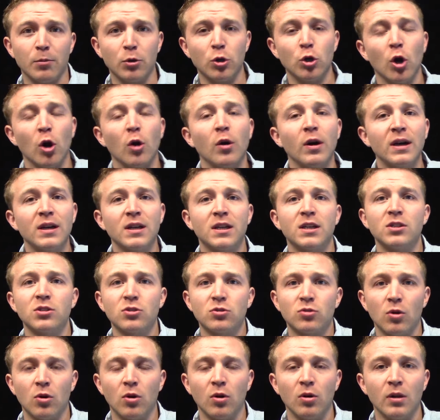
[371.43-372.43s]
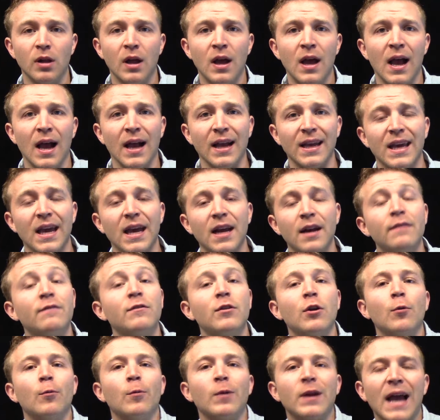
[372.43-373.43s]
You're in control, again, of
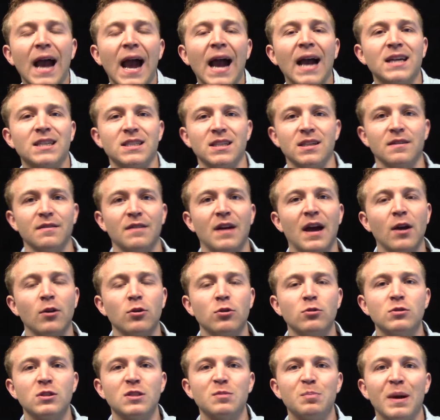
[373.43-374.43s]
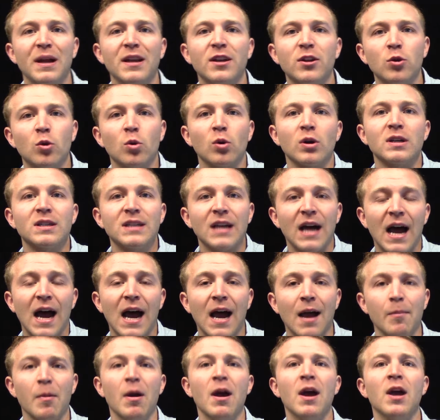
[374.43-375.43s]
your reaction, of how you spend your
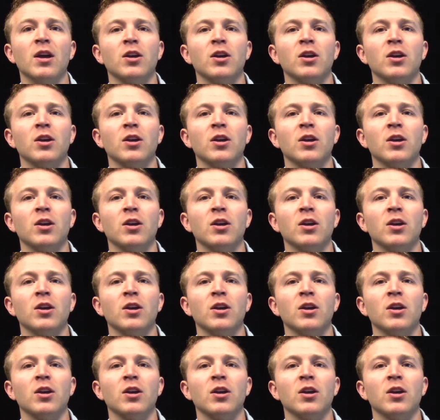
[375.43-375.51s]
time.